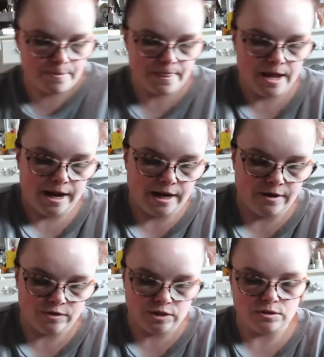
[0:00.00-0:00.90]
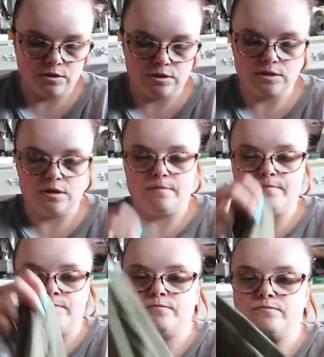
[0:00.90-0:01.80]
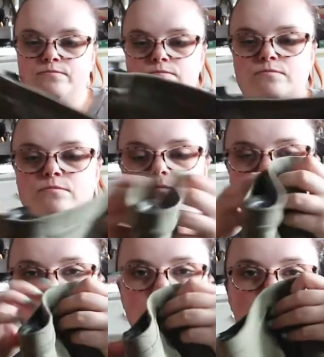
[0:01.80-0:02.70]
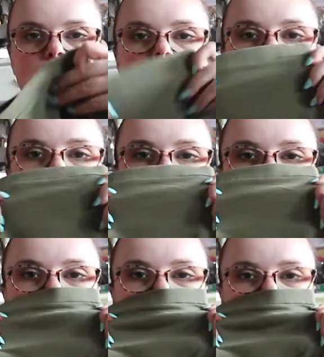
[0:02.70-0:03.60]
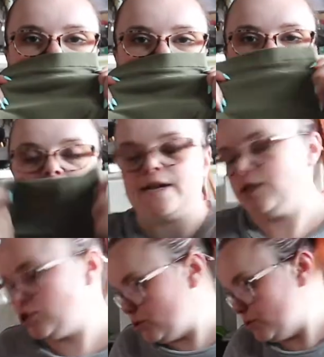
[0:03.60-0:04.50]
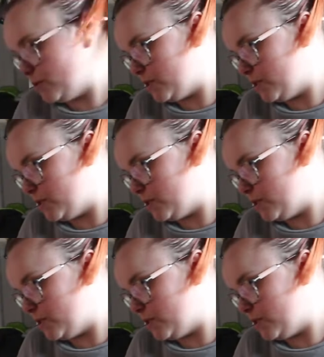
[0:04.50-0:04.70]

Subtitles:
Then I've just got some cycling shorts